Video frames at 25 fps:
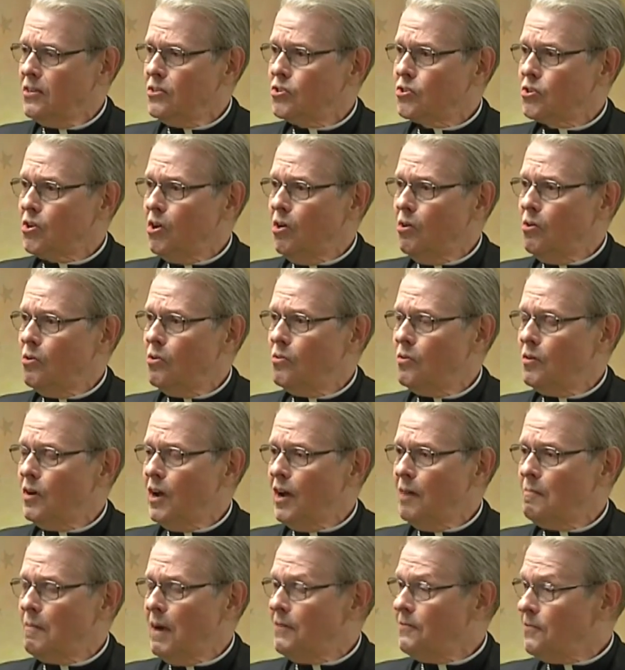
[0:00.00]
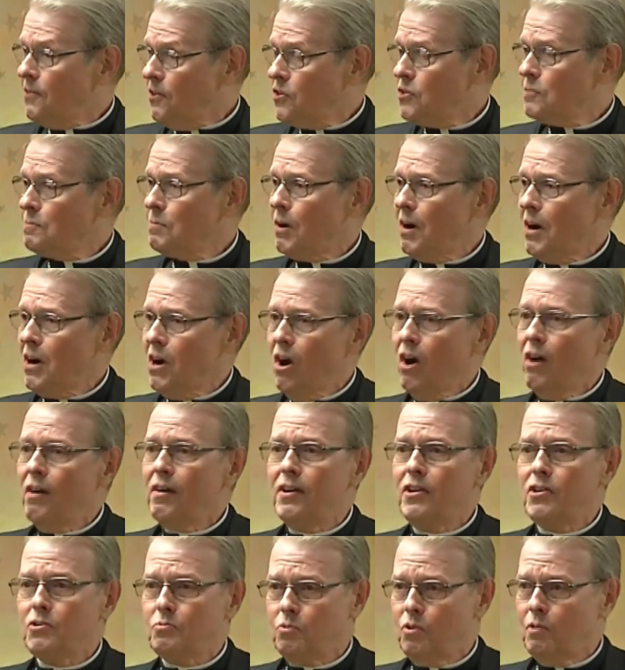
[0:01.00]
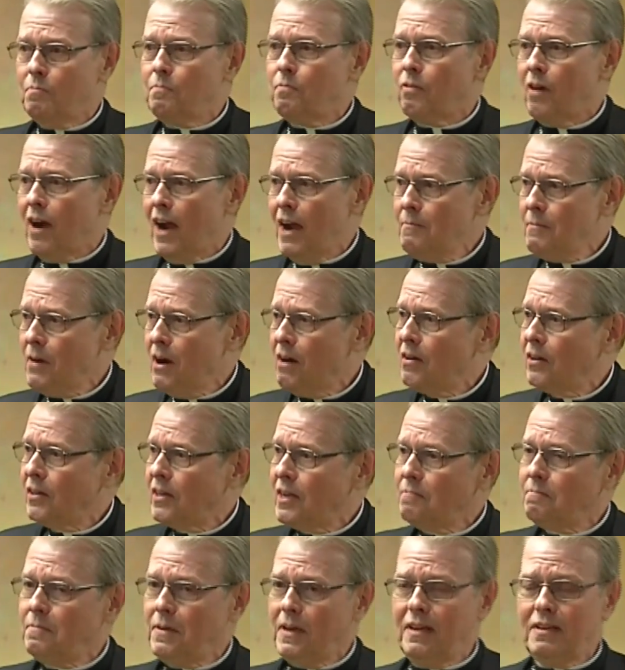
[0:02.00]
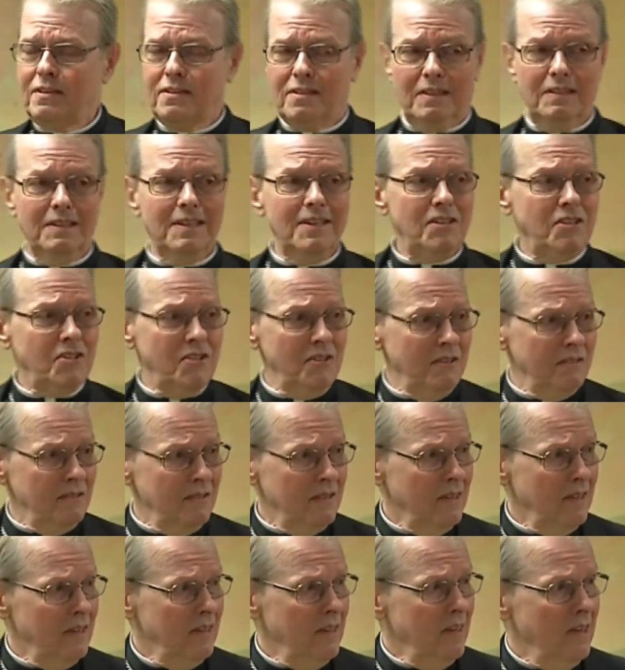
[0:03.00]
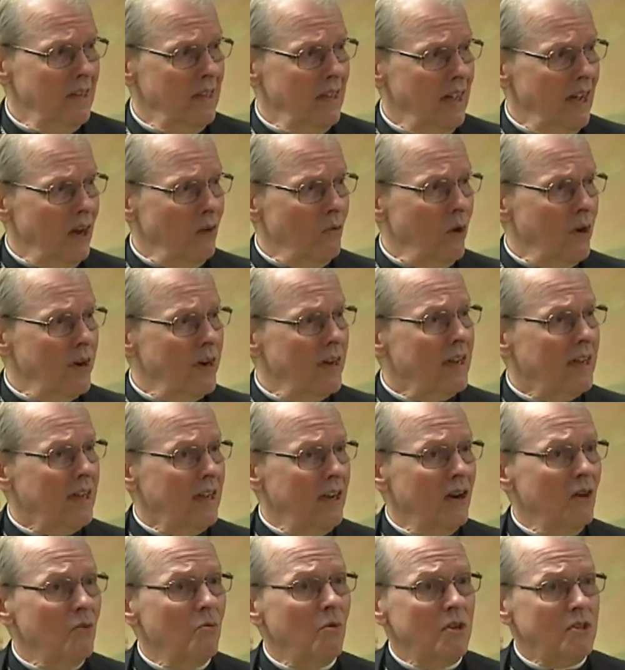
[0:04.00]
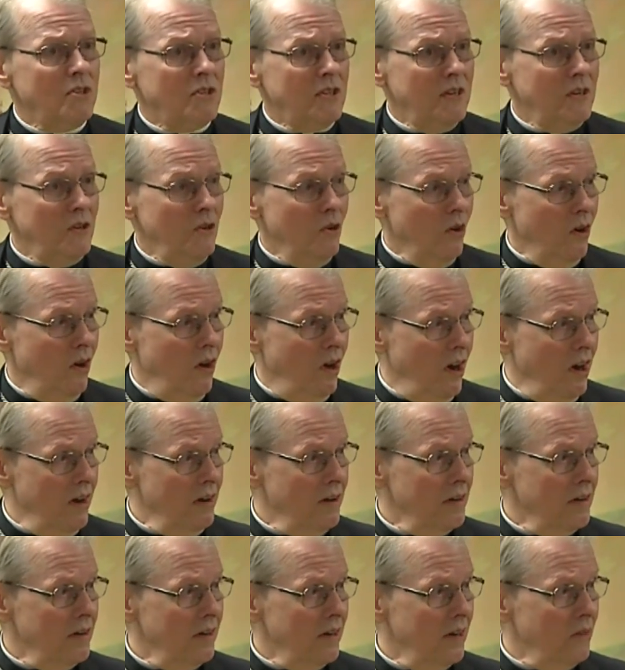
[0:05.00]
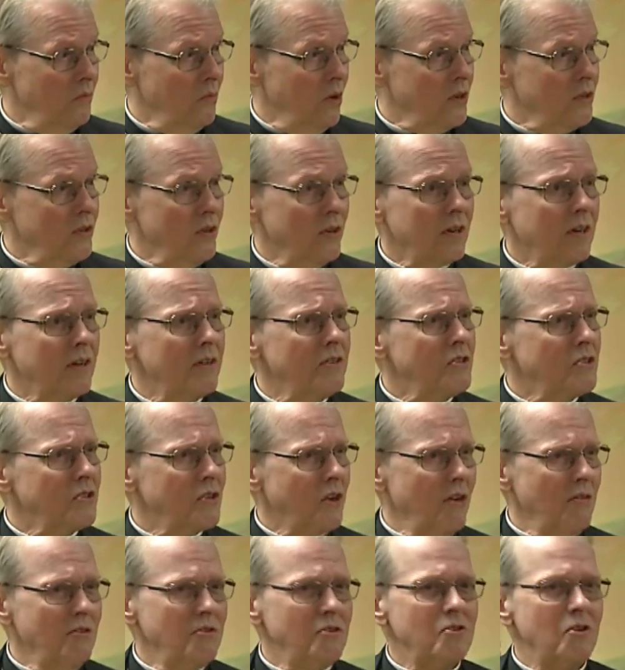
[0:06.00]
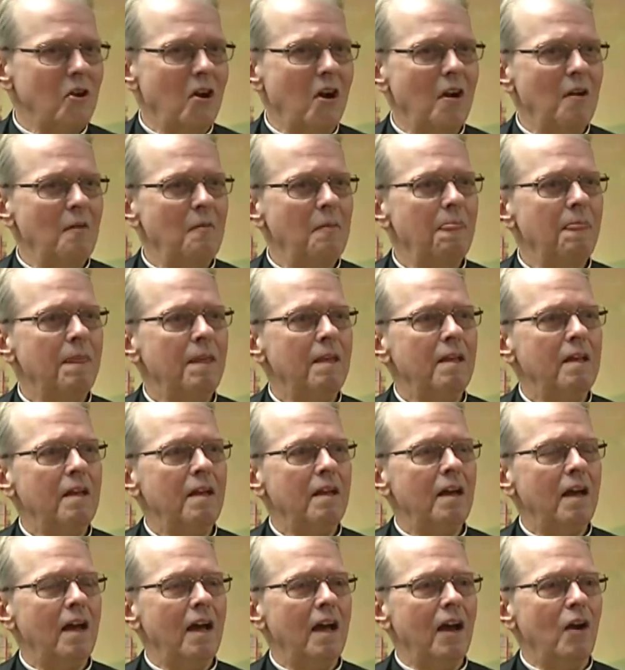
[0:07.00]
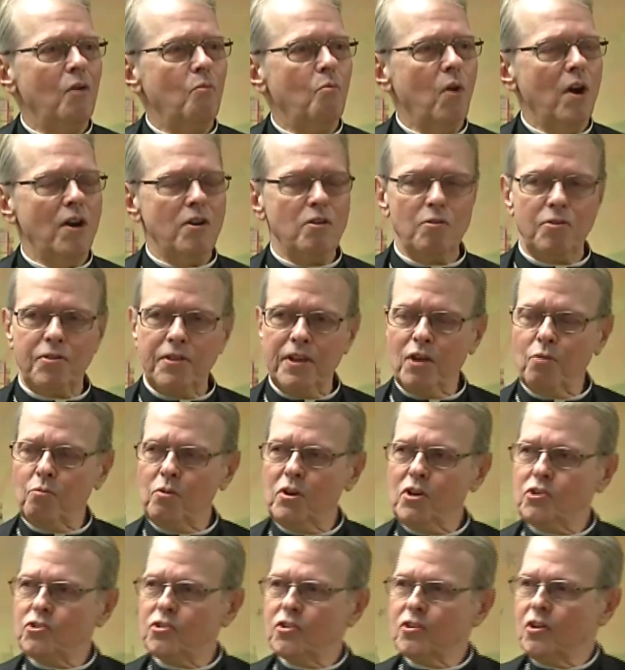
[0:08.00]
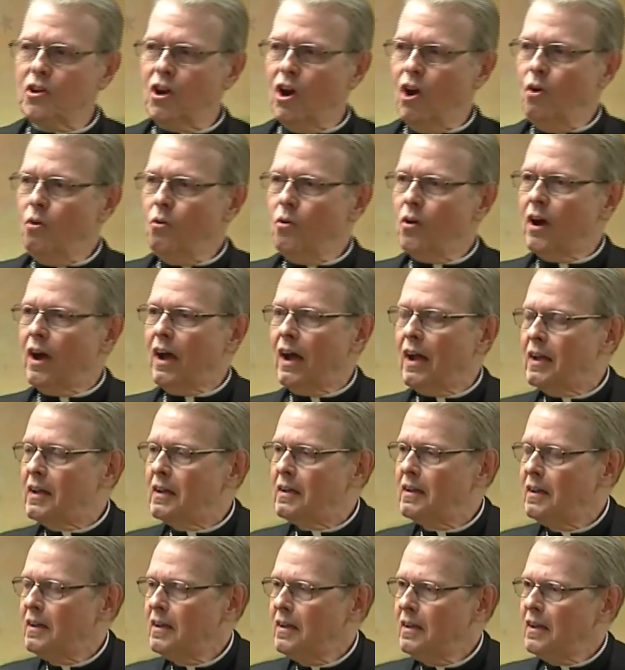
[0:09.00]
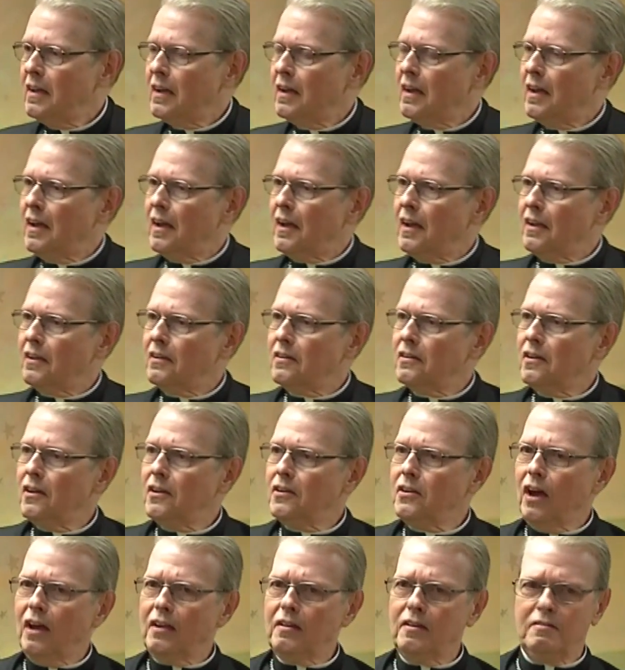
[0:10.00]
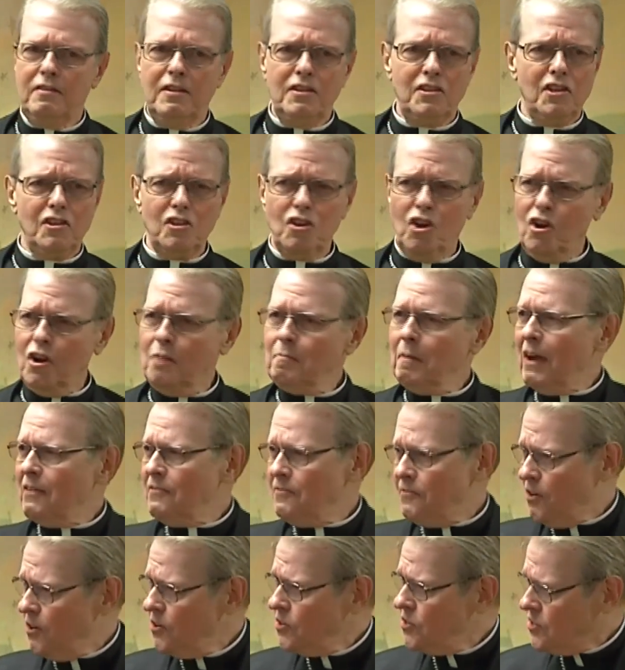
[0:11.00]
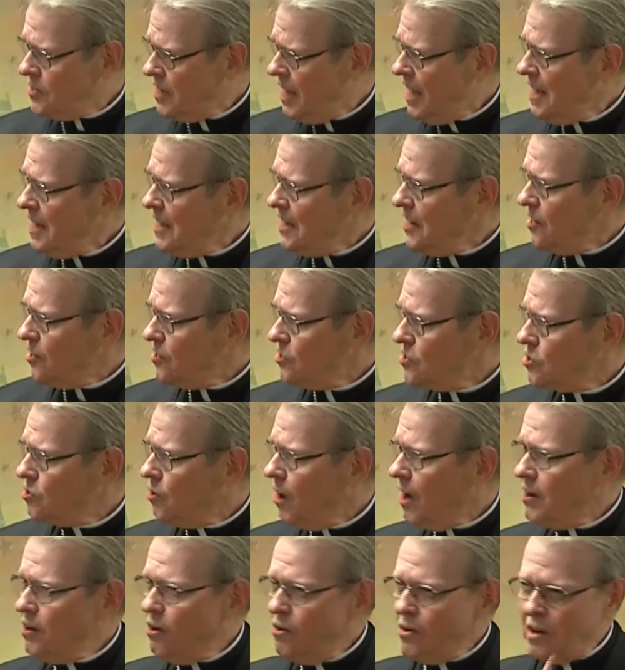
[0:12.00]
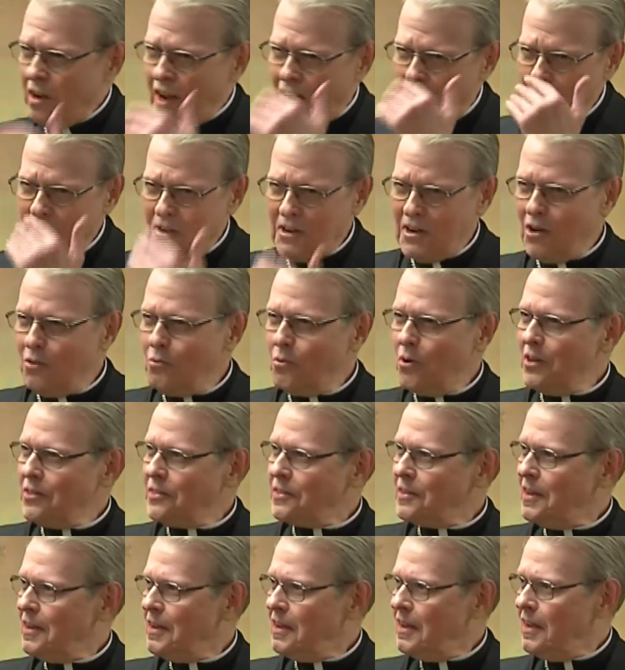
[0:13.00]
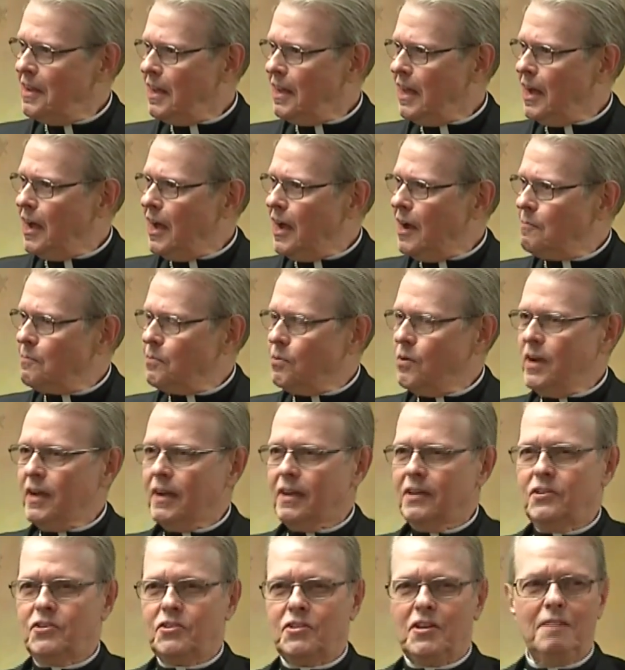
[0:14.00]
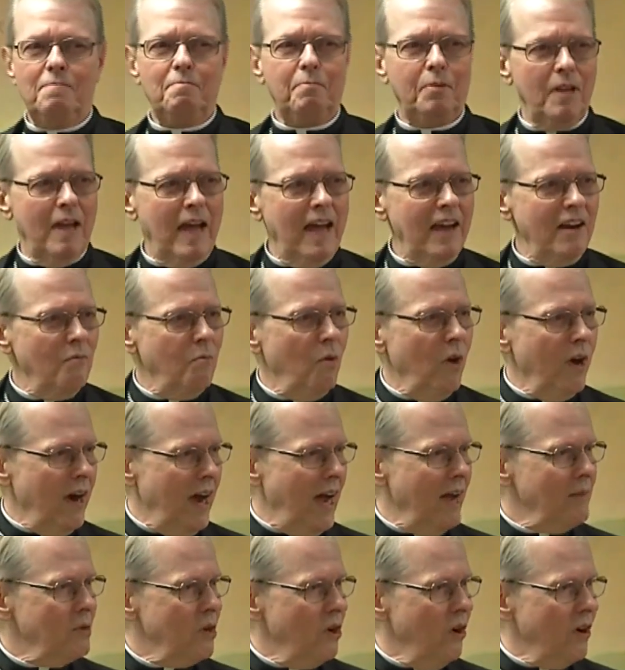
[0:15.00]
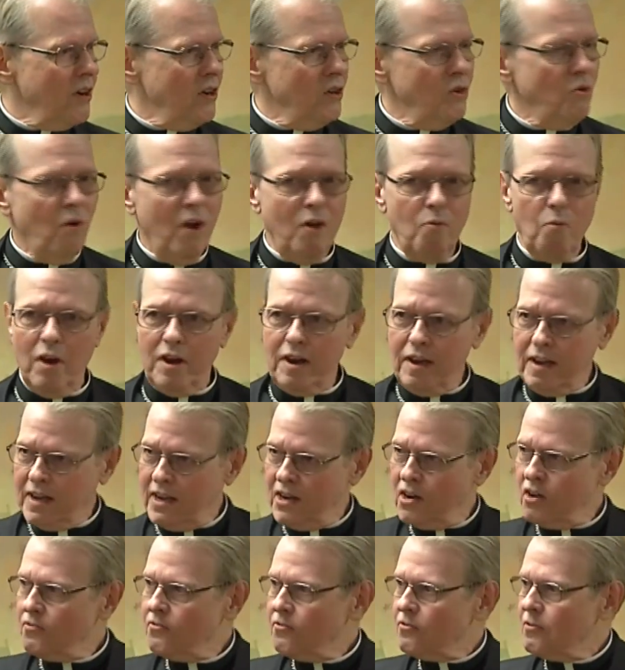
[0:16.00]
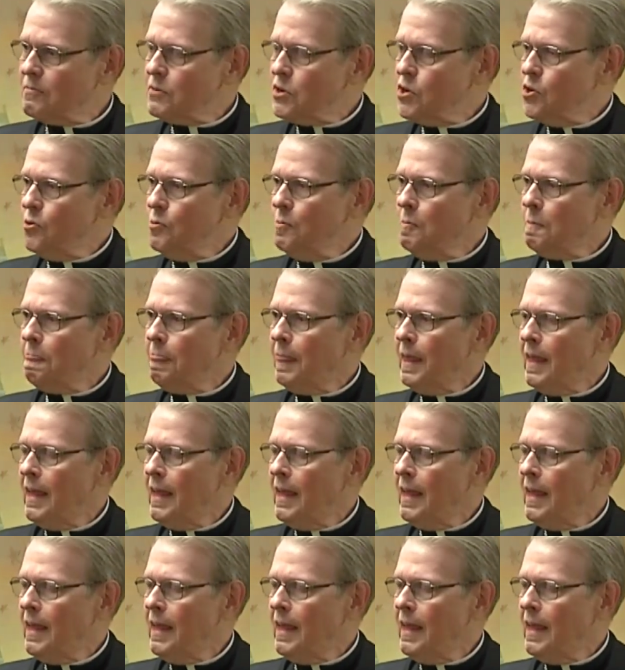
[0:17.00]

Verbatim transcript: So uh, my first priorities will primarily be to listen. I want to hear what's in your heart and what your concerns are. Uh, where you think we should go. I, uh, this is only my first day here, so I don't come here with a preconceived plan of what I'm going to do. I want to hear from you.